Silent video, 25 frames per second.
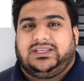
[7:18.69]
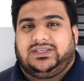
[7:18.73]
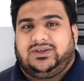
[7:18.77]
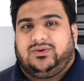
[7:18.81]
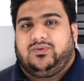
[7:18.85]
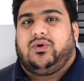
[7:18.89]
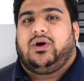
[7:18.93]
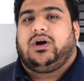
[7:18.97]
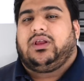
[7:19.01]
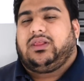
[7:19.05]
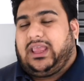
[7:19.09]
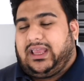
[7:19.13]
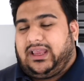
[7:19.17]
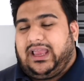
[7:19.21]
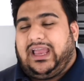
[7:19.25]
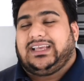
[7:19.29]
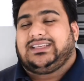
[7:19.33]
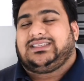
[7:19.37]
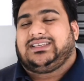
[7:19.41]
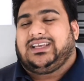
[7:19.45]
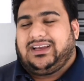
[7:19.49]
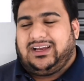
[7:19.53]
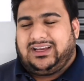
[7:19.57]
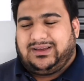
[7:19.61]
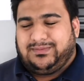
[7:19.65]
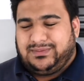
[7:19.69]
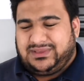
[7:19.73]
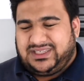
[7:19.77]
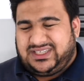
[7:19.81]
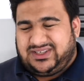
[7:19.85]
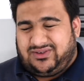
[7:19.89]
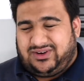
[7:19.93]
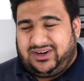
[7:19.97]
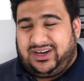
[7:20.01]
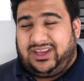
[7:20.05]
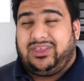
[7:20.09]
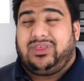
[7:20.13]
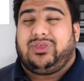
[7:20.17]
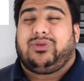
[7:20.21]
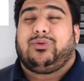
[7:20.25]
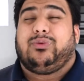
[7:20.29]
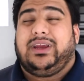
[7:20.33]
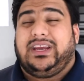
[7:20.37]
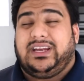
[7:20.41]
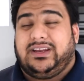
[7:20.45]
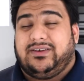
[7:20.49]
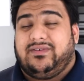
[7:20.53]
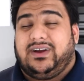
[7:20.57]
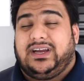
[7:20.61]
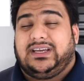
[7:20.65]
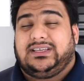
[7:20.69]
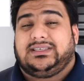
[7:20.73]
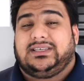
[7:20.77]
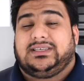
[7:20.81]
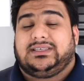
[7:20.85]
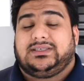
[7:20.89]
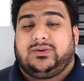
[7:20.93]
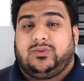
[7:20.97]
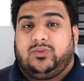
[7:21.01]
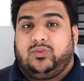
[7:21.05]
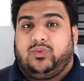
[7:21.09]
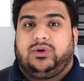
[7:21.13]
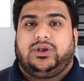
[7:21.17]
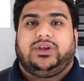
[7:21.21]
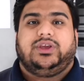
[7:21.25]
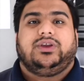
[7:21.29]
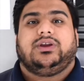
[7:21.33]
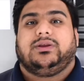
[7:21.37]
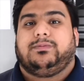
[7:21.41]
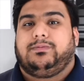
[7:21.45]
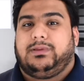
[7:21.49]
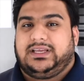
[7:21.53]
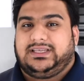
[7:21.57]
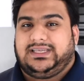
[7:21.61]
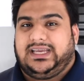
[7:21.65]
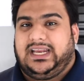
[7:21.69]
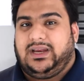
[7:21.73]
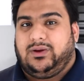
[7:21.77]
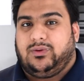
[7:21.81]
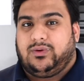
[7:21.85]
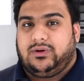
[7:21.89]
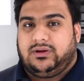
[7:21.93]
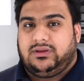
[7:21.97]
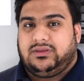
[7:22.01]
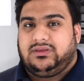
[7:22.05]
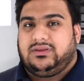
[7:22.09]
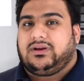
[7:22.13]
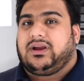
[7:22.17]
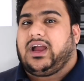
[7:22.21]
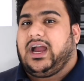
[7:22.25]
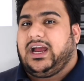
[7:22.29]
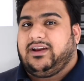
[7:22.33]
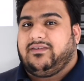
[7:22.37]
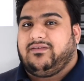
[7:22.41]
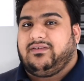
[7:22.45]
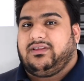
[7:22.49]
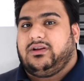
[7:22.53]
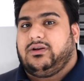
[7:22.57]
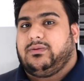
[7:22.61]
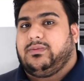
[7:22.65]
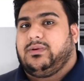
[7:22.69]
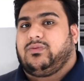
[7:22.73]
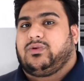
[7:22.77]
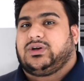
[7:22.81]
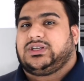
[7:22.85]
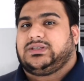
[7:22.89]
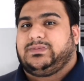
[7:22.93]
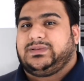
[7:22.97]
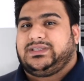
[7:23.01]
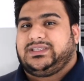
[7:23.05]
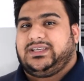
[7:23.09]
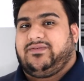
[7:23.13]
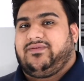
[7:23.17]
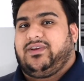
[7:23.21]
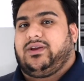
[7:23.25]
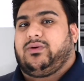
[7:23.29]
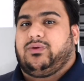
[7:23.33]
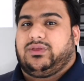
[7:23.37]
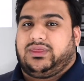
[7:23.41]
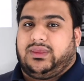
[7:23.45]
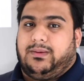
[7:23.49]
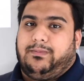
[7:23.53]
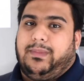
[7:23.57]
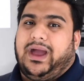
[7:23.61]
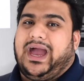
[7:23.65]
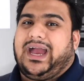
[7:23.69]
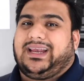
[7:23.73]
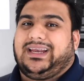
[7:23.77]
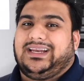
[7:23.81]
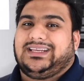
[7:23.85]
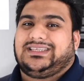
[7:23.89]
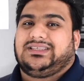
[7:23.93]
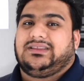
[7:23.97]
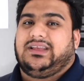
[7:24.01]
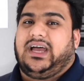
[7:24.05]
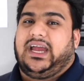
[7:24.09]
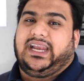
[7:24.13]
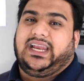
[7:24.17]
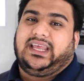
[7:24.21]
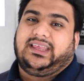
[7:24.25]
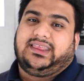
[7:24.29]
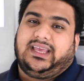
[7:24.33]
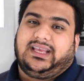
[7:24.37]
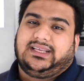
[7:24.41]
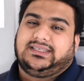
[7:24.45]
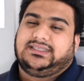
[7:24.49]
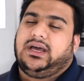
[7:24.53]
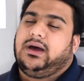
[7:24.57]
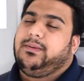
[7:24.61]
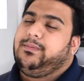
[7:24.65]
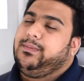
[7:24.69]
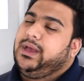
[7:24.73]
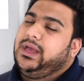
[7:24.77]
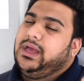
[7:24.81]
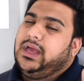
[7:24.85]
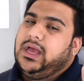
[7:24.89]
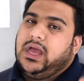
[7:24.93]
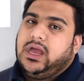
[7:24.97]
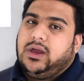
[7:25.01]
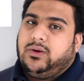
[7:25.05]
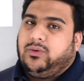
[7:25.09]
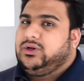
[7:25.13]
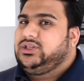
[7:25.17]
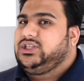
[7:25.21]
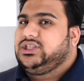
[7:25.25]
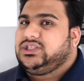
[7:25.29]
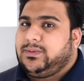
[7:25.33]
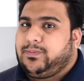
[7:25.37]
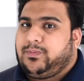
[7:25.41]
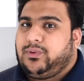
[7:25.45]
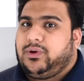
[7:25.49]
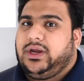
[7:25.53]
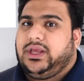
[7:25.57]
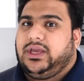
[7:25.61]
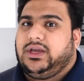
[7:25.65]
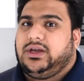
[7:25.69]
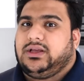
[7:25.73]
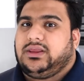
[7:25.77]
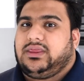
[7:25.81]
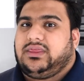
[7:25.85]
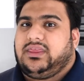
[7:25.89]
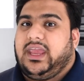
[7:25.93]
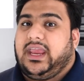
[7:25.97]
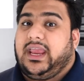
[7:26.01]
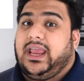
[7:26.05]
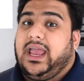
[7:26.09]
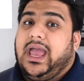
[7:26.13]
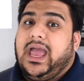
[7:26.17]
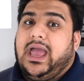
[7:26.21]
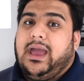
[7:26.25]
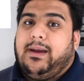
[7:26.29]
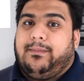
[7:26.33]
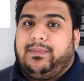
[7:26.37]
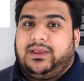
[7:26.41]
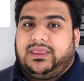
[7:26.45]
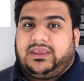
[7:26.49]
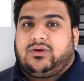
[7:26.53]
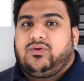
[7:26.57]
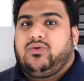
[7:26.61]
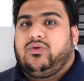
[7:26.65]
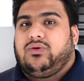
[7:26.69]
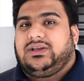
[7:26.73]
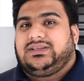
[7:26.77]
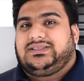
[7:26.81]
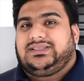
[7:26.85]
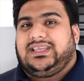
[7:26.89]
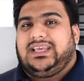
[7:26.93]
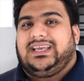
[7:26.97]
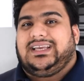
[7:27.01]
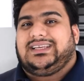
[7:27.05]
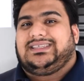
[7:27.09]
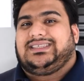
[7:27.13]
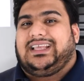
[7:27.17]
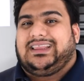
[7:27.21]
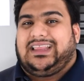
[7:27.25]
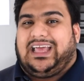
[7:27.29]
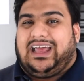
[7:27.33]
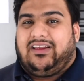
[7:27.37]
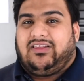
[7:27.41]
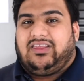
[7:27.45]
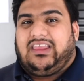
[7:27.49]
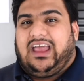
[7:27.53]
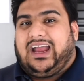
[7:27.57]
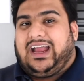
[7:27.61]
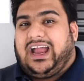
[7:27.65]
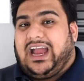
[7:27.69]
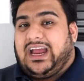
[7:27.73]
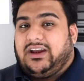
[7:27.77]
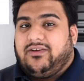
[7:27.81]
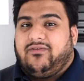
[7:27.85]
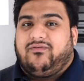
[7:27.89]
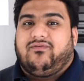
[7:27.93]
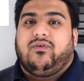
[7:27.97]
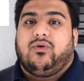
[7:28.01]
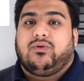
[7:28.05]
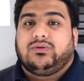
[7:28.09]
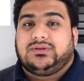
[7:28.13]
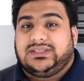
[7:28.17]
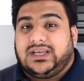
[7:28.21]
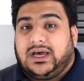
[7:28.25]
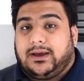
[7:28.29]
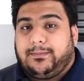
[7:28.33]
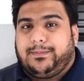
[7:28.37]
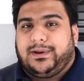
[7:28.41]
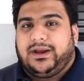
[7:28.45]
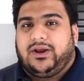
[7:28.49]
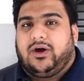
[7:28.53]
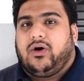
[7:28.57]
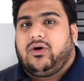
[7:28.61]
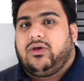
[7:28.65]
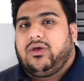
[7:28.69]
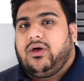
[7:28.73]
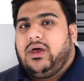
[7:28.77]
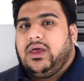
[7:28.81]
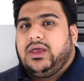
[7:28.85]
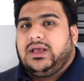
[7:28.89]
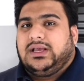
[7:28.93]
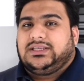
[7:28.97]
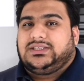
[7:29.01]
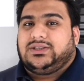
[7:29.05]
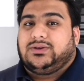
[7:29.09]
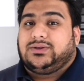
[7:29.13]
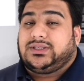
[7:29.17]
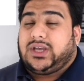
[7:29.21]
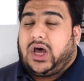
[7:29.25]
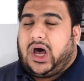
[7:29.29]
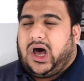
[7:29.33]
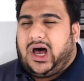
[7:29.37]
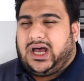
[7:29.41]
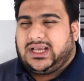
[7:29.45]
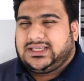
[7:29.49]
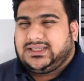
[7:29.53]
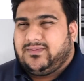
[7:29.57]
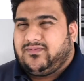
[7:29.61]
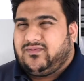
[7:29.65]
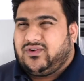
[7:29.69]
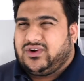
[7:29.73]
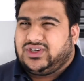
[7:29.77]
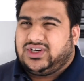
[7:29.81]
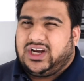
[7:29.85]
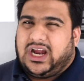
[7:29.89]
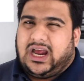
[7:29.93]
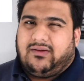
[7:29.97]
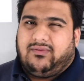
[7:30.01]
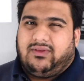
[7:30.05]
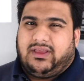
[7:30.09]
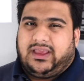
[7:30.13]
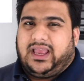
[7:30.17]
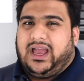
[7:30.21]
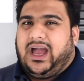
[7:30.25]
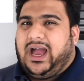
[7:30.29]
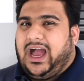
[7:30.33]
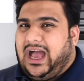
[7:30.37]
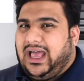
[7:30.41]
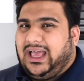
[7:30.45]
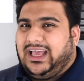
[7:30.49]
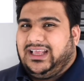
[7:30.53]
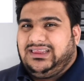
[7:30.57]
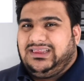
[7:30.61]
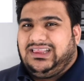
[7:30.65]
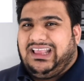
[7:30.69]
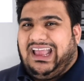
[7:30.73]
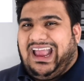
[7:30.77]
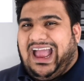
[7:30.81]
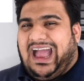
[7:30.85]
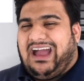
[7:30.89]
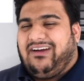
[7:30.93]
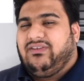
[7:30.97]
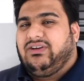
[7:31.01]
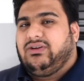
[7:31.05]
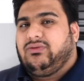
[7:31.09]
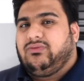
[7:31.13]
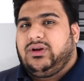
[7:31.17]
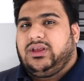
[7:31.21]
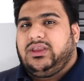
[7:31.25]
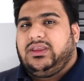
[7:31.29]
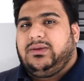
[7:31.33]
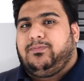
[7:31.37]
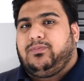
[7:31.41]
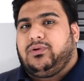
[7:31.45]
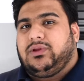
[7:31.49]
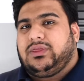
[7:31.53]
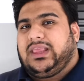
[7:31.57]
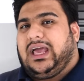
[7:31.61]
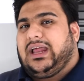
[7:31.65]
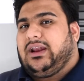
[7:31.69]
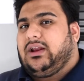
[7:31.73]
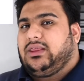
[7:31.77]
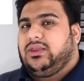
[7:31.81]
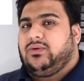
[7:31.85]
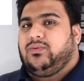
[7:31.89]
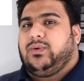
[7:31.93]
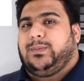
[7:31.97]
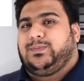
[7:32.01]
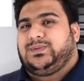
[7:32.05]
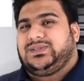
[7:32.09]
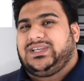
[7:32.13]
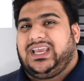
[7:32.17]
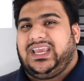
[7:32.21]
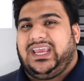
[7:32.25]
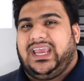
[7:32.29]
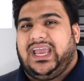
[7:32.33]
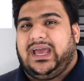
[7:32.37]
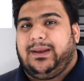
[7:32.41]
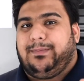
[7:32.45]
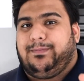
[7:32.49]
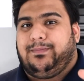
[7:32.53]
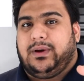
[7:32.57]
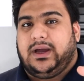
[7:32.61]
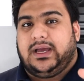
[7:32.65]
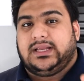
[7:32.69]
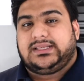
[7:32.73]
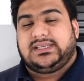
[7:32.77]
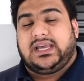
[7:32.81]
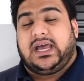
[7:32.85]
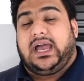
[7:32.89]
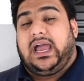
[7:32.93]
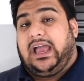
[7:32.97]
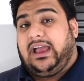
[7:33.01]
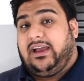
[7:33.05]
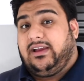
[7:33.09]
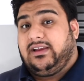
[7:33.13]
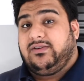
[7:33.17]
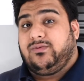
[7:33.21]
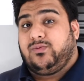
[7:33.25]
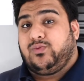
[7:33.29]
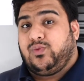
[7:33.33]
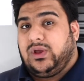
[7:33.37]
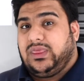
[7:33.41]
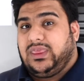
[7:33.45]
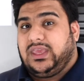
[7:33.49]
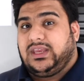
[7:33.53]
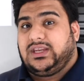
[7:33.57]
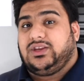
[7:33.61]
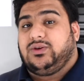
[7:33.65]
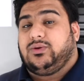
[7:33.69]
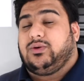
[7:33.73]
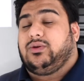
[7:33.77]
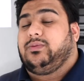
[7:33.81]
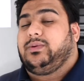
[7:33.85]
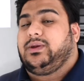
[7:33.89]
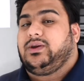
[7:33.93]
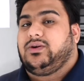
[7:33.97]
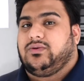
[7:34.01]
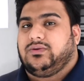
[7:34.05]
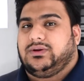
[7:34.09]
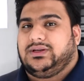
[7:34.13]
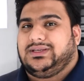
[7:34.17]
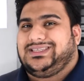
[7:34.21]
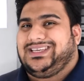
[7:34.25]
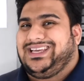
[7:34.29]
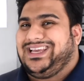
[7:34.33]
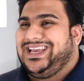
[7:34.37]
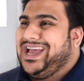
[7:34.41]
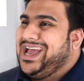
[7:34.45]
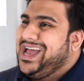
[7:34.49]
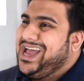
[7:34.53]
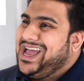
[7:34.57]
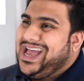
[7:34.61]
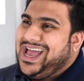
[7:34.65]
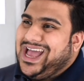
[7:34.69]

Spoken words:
you want, 3 devices where you could place anywhere. They're kind of a little bit more specific with the magnets lining things up, which is a pretty good thing. But the coolest thing is that kind of folds up and all, so it's awesome for traveling. They haven't really put that on the website yet, but when they do, it'll be cool to see.